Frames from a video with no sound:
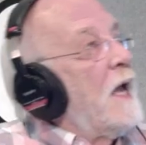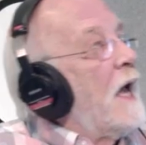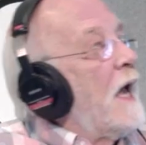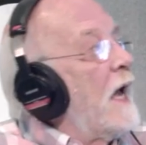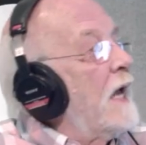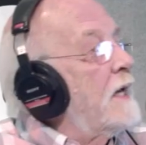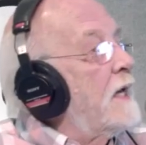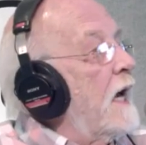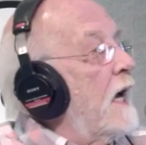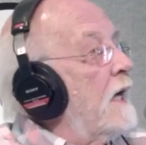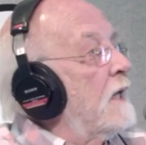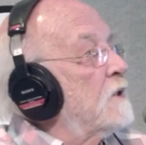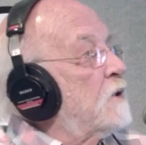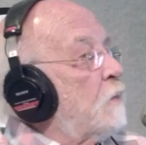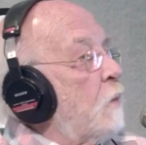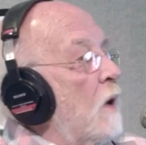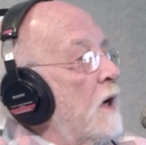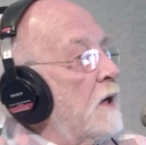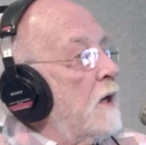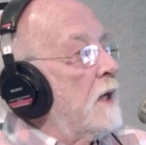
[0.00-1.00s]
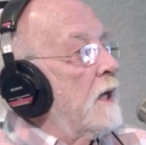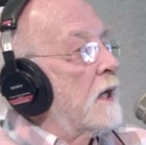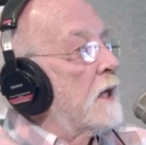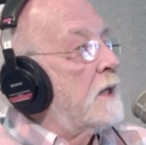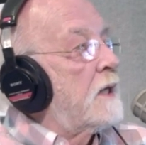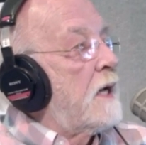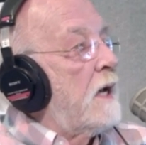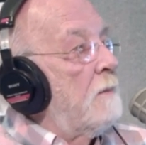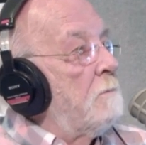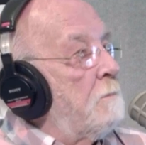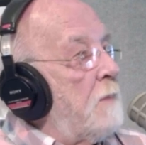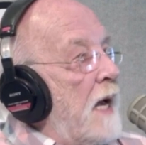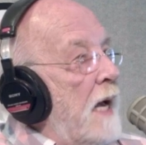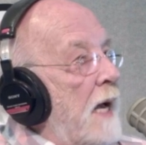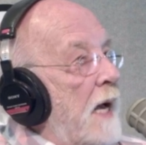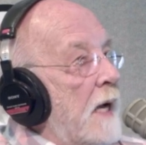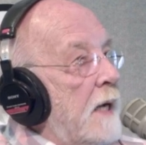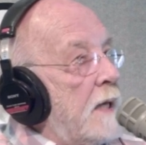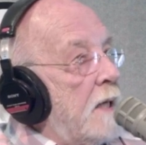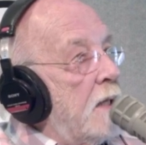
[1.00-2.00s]
Hey, guys, we're going to come
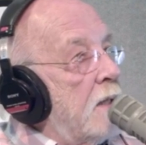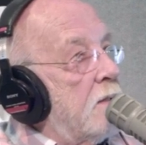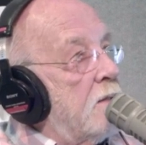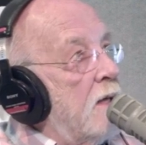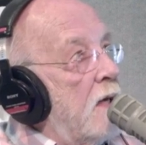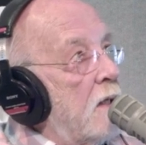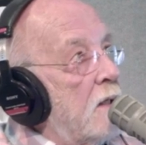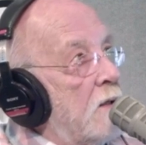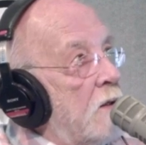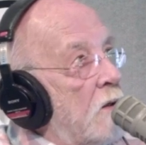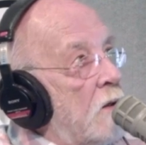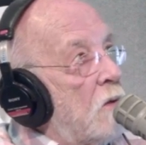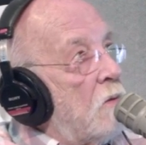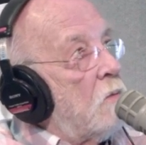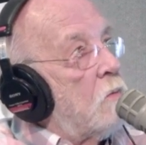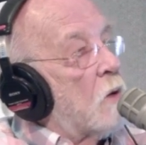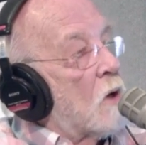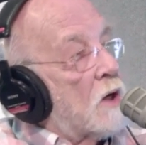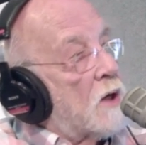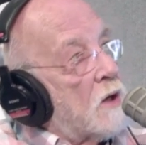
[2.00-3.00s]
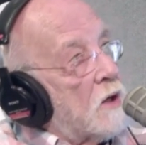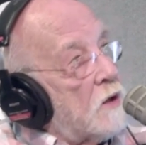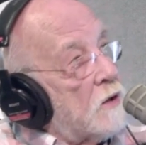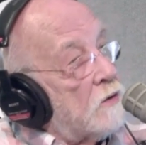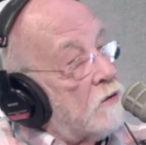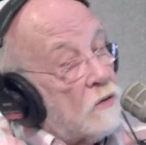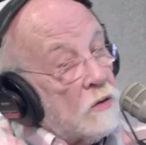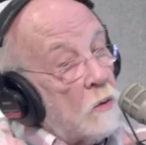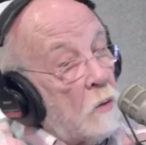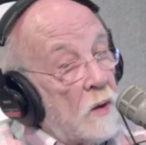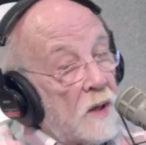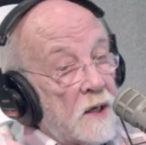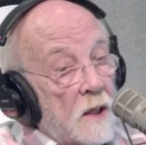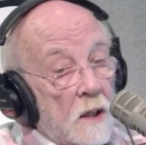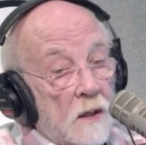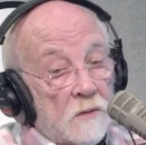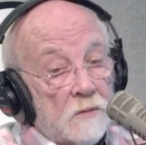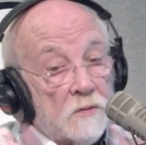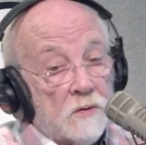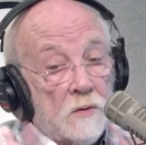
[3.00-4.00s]
back and tell you who we're going to do it
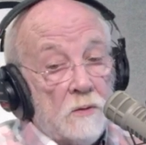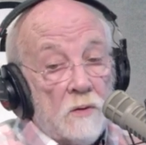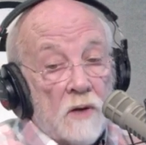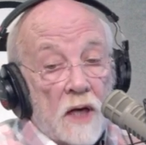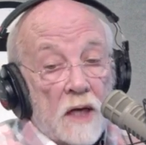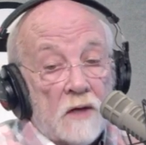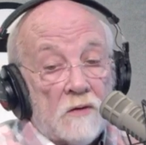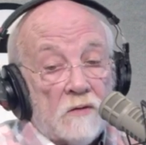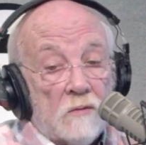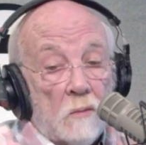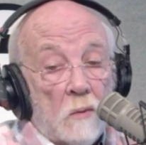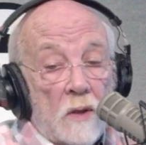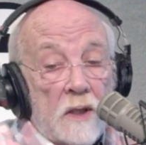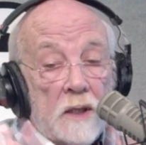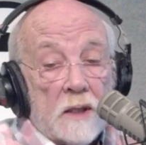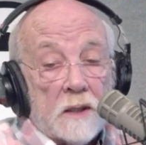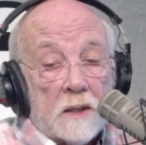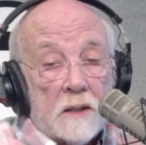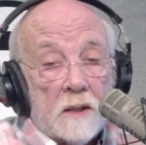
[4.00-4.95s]
unto next week.